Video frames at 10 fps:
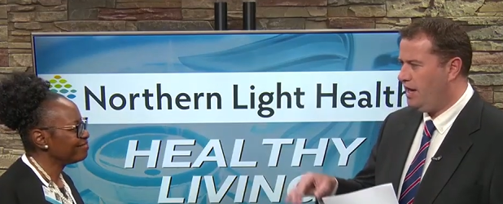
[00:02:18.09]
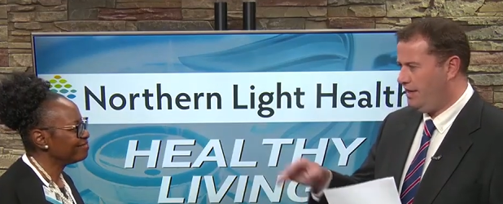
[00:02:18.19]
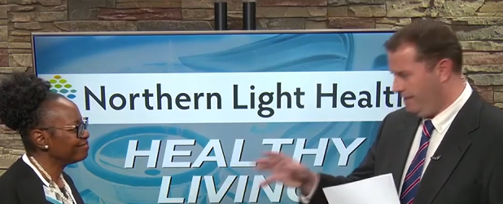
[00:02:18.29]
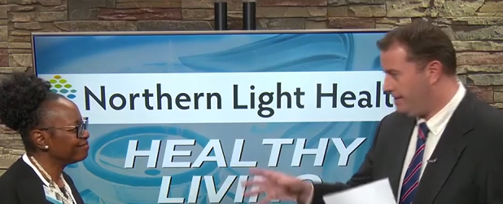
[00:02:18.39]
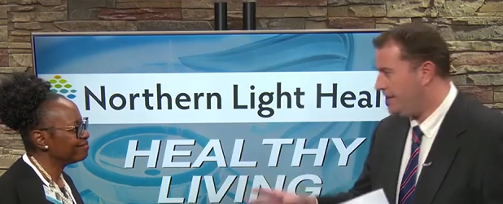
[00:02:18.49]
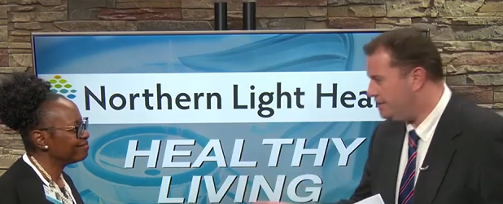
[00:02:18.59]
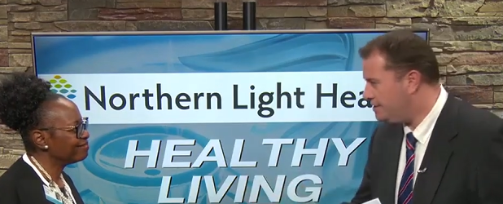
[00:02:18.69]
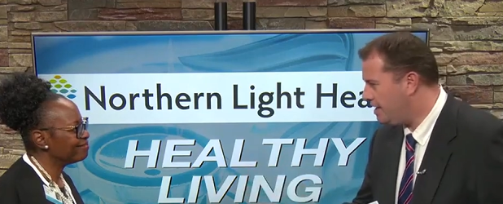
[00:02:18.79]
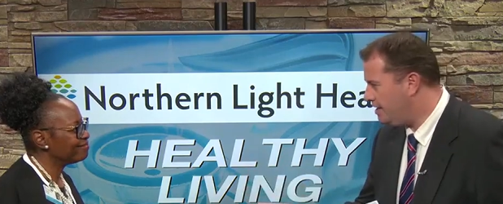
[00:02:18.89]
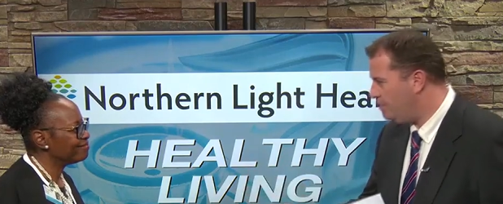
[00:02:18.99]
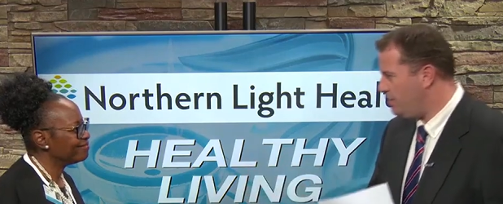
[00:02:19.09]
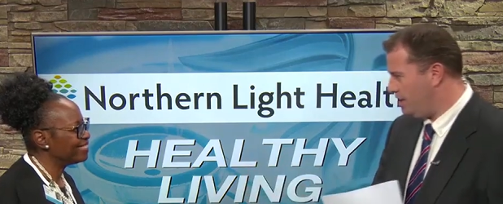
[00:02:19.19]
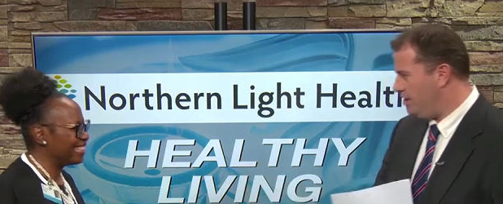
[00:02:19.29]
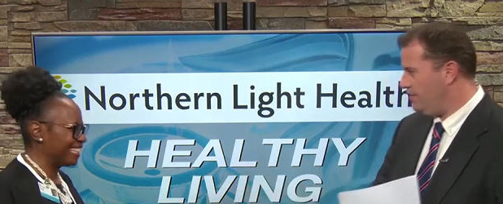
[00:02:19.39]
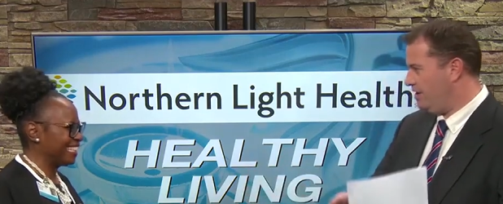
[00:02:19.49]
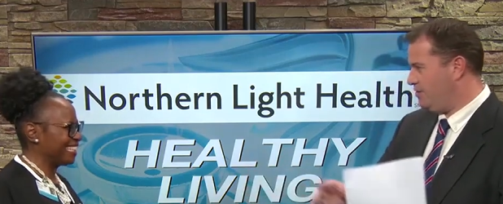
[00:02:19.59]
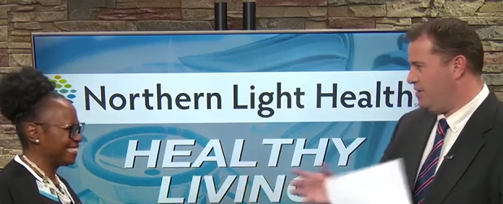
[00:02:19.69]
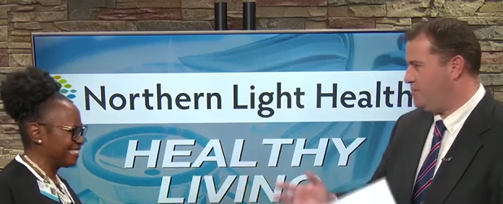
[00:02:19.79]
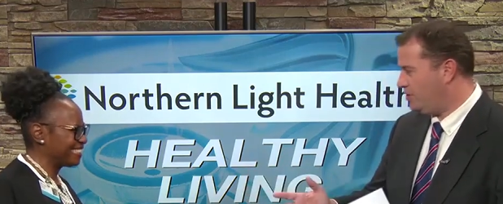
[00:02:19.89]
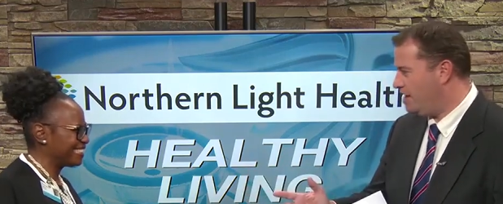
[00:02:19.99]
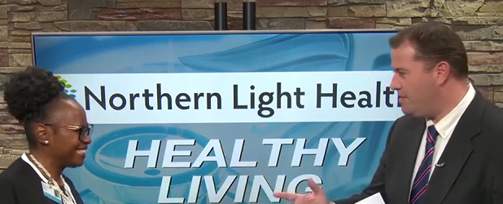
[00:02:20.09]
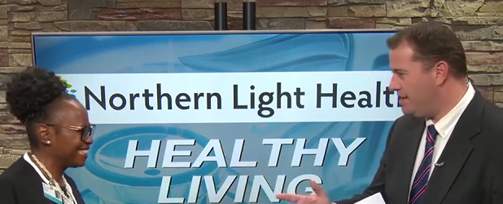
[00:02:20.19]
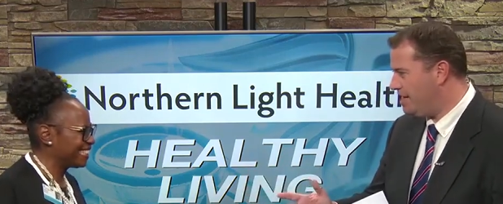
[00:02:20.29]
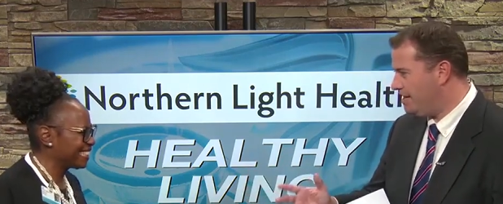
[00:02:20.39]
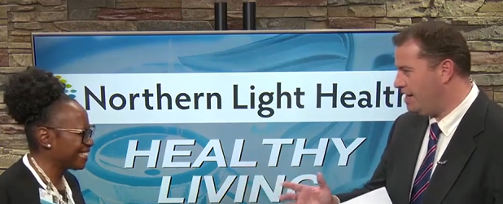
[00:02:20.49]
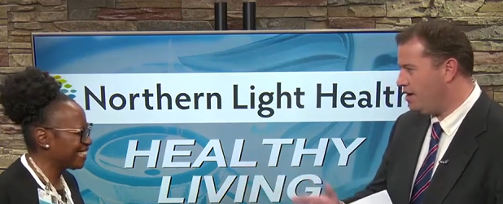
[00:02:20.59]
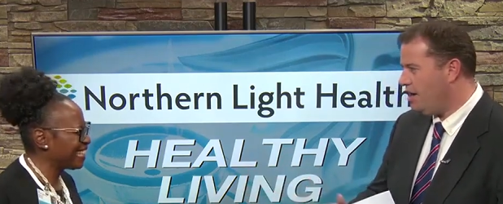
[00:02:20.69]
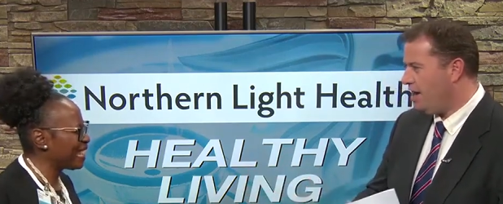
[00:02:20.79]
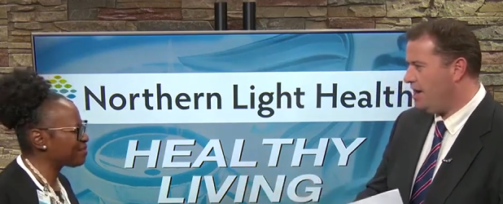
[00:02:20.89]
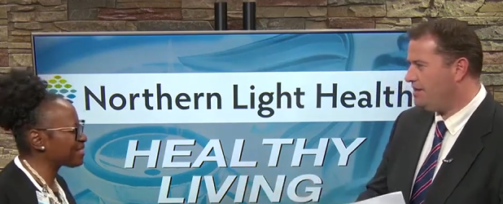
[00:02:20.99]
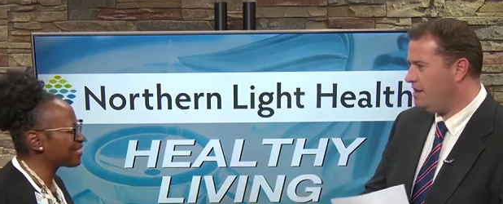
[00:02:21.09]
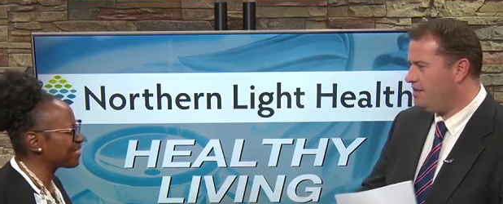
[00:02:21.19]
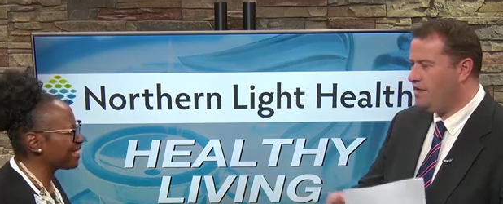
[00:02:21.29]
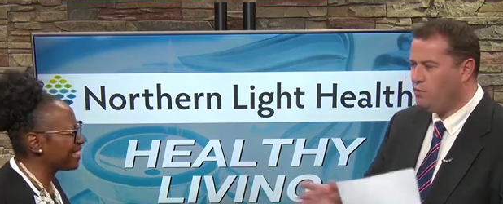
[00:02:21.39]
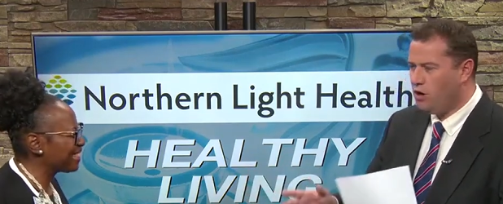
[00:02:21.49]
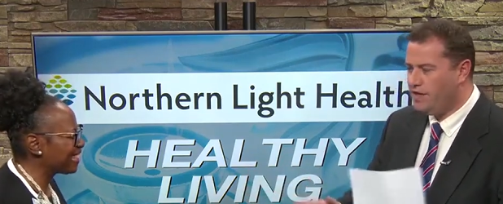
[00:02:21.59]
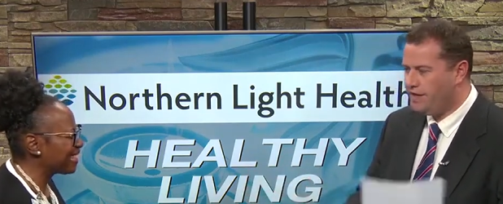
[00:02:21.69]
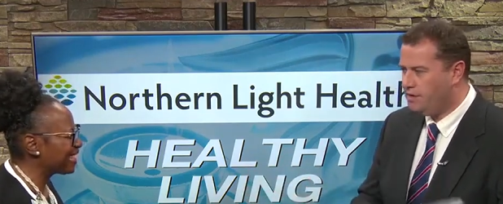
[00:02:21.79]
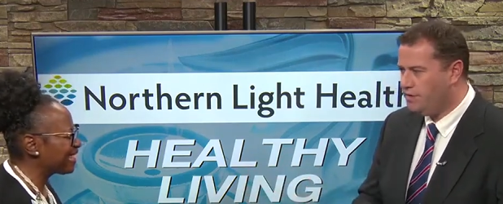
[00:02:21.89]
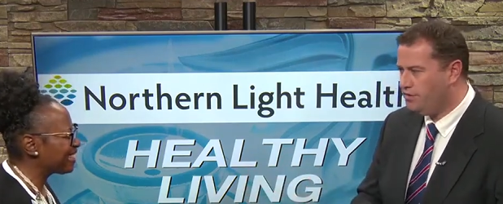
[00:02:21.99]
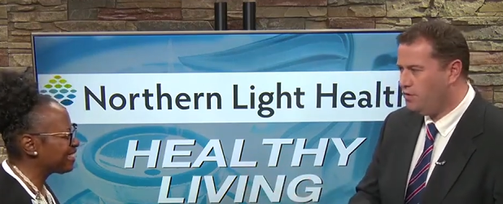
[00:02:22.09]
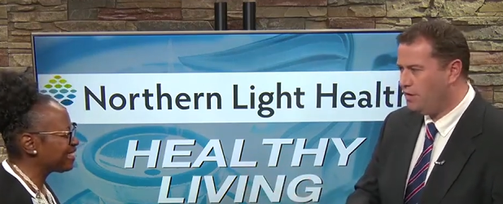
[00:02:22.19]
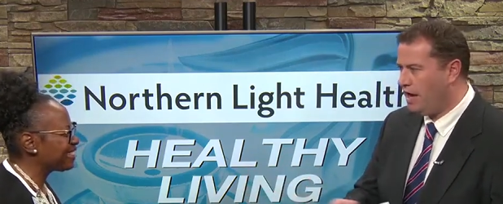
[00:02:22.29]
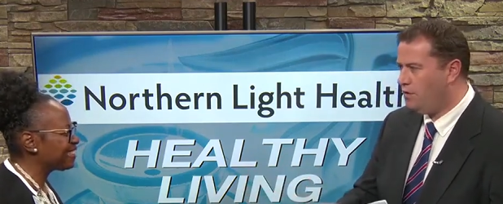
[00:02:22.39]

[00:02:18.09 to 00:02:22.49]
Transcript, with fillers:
Speaker 1: I think I understand it, but you know, I got some people coming in here, and, and, then what are they going to be doing?